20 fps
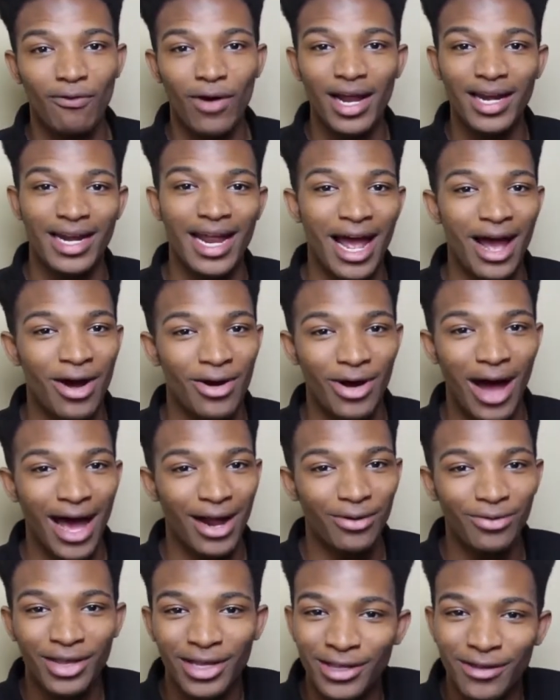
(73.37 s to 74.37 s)
right now,
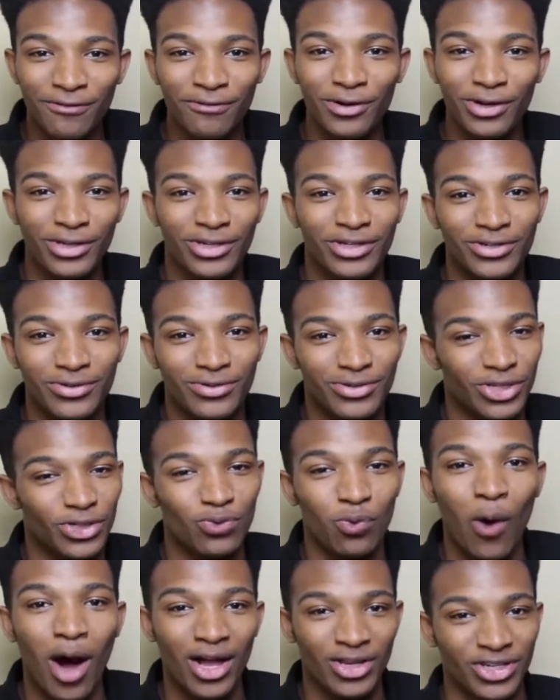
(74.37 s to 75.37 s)
I don't think the footage,
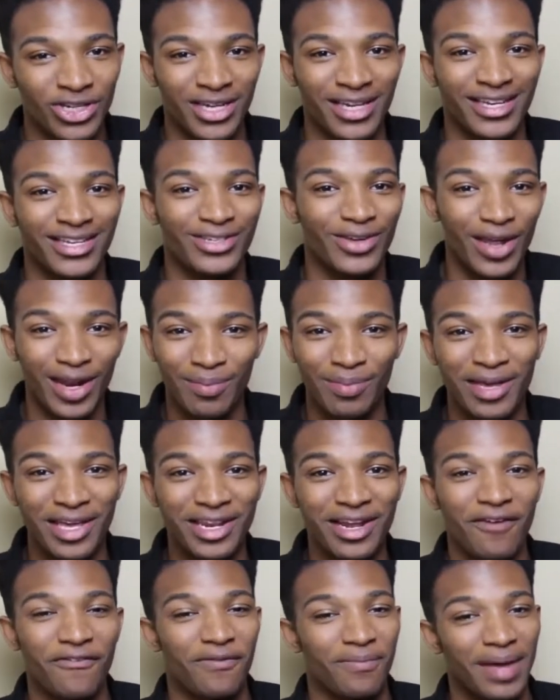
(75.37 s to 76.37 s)
just watching it, is going to be
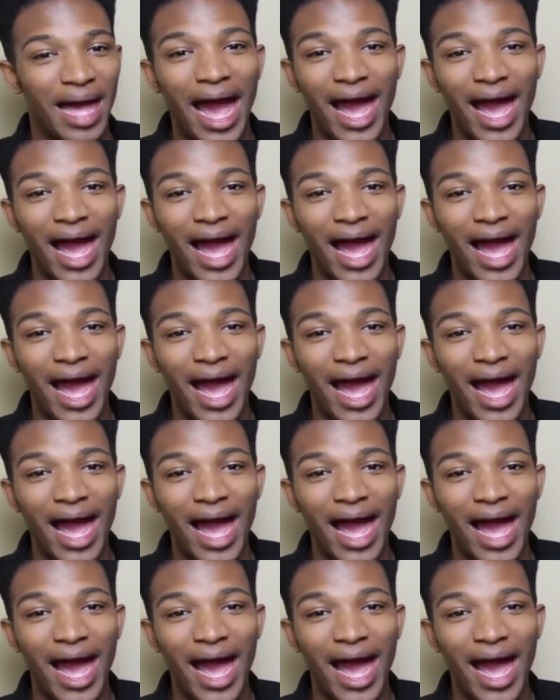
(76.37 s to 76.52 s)
enough for me.